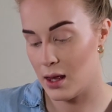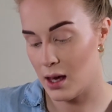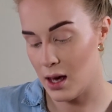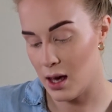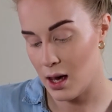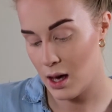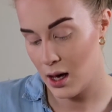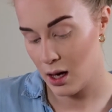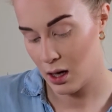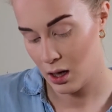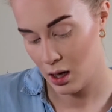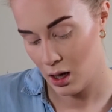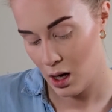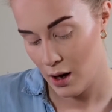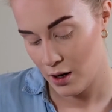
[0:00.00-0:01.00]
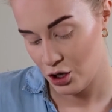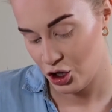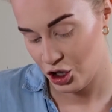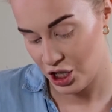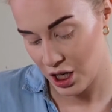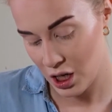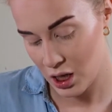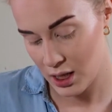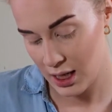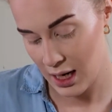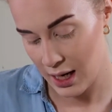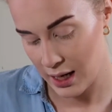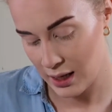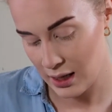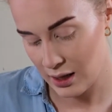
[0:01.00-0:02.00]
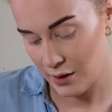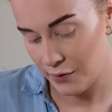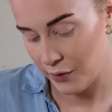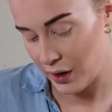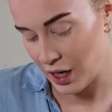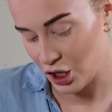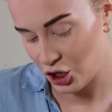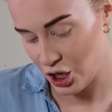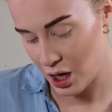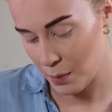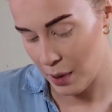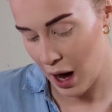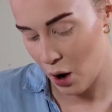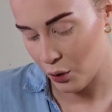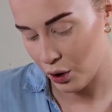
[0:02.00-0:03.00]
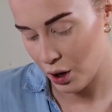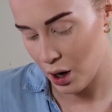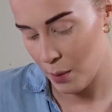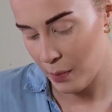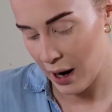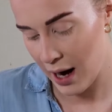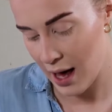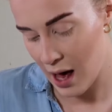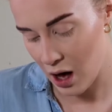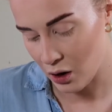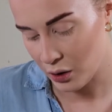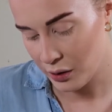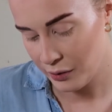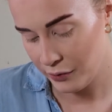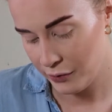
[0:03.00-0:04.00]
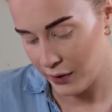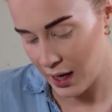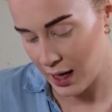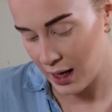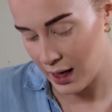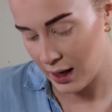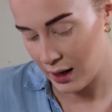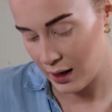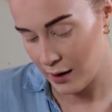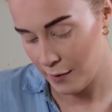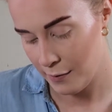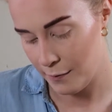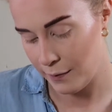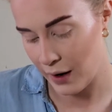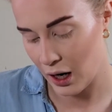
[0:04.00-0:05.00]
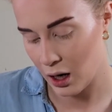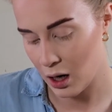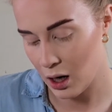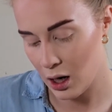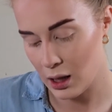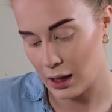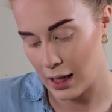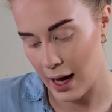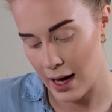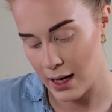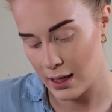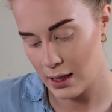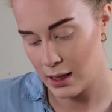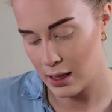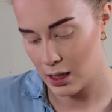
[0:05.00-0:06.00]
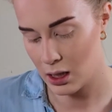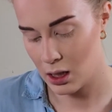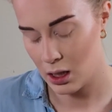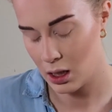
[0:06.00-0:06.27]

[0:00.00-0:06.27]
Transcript: the Sheer Tint Finishing Powder by e.l.f. in Fair Light.